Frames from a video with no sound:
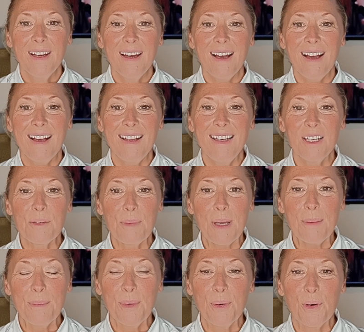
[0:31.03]
a little bit
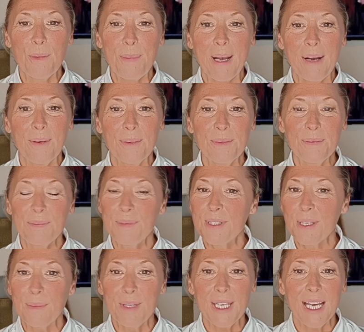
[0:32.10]
more about
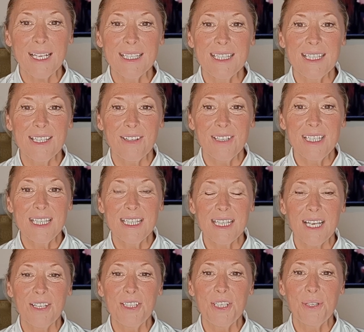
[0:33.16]
some of the exercises that
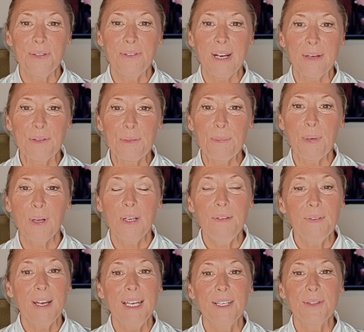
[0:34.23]
I do around
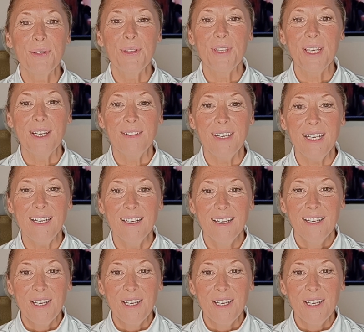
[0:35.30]
Polyvagal Theory